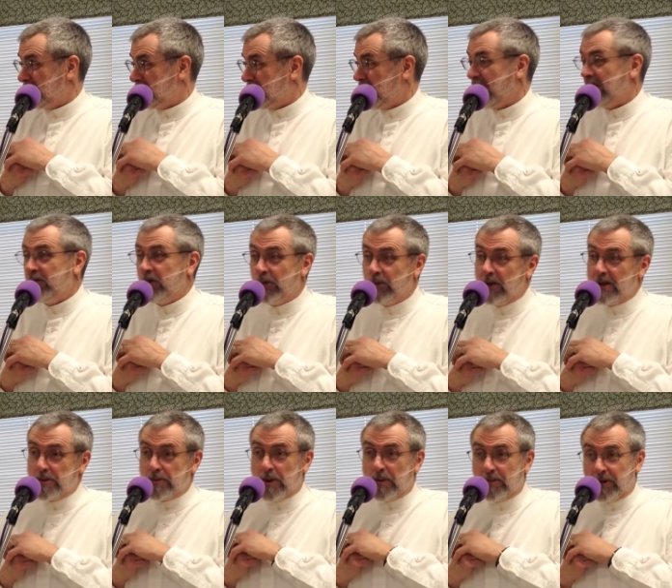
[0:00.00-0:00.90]
and I've known
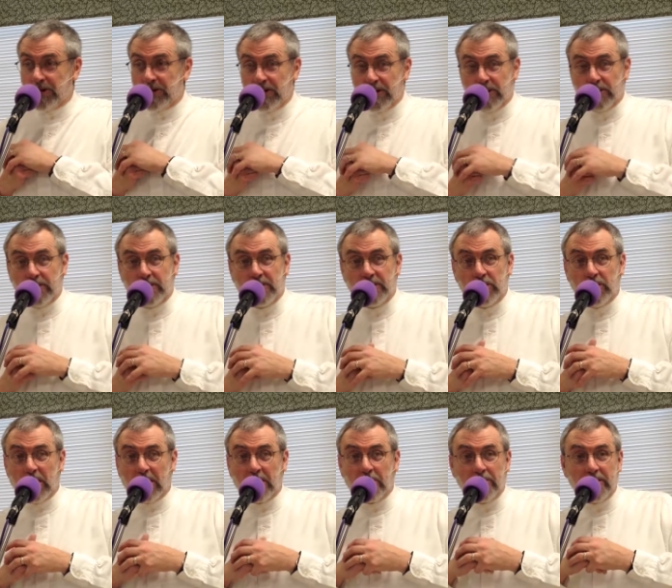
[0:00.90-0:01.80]
rich people too
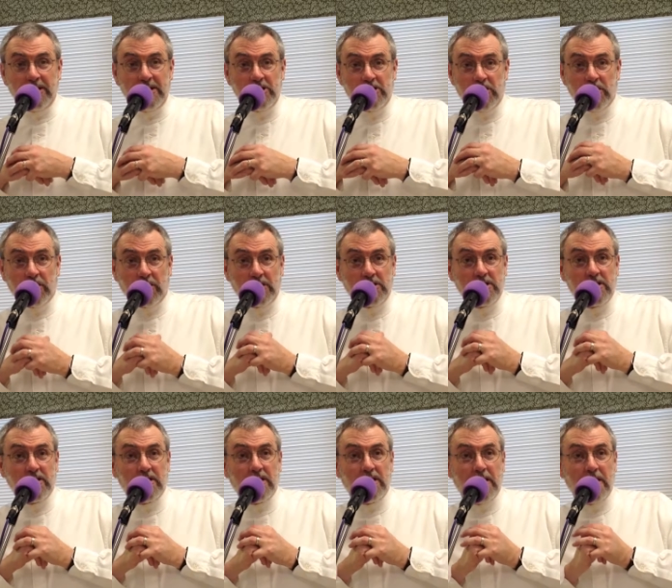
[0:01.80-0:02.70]
who are complete jerks,
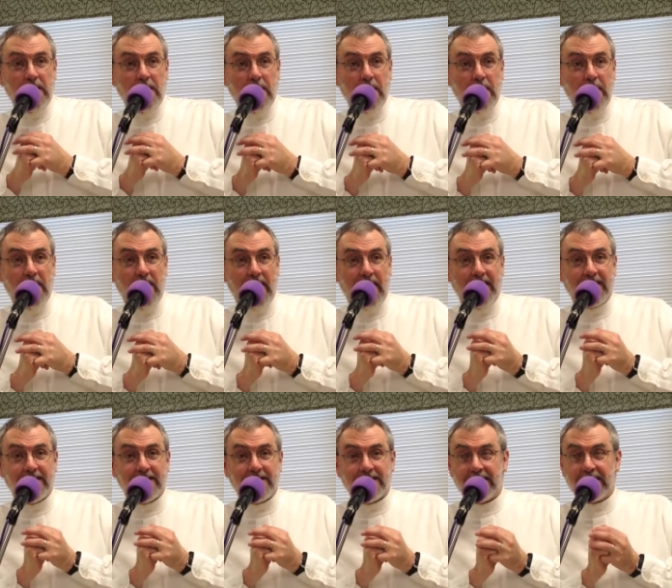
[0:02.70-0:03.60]

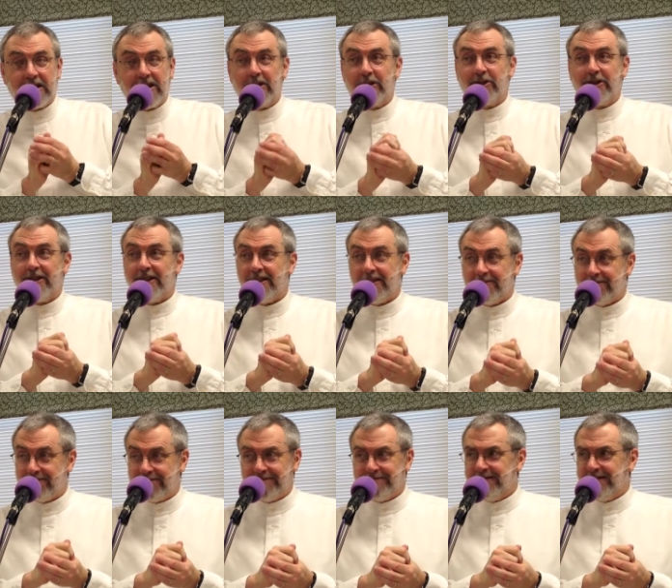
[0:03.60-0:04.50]
and clearly
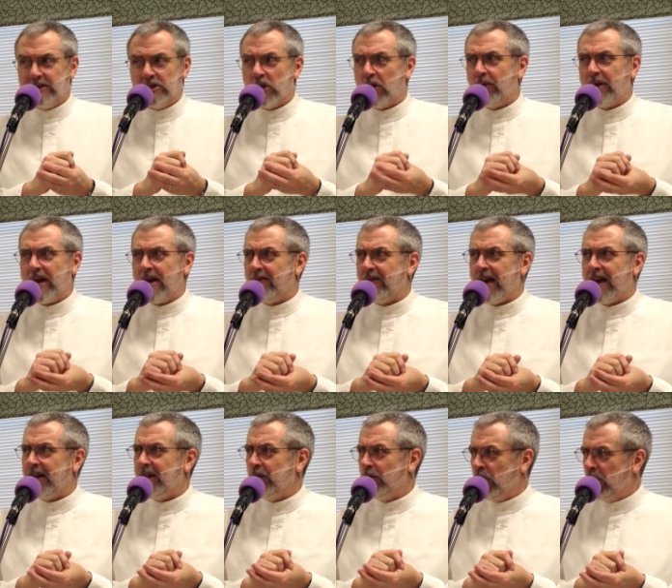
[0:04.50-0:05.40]
don't have
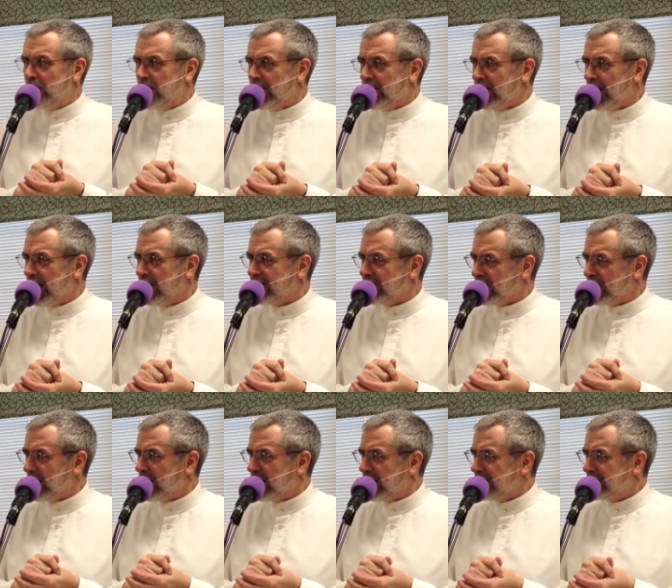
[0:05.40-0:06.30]
any room in their life for
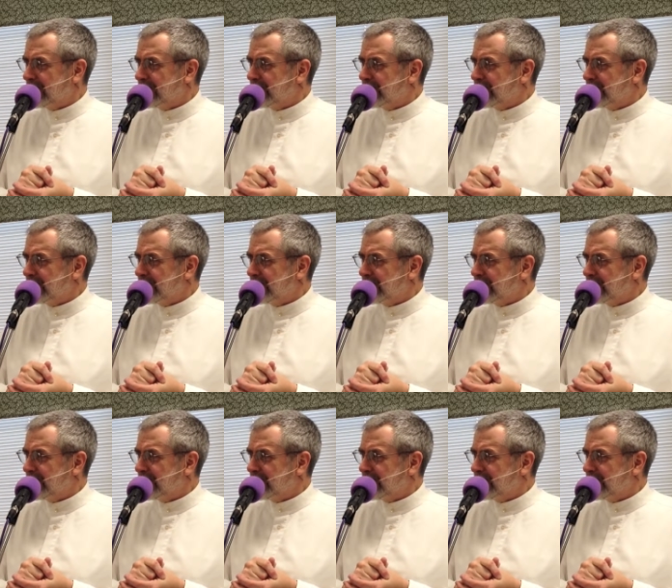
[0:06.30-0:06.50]
God.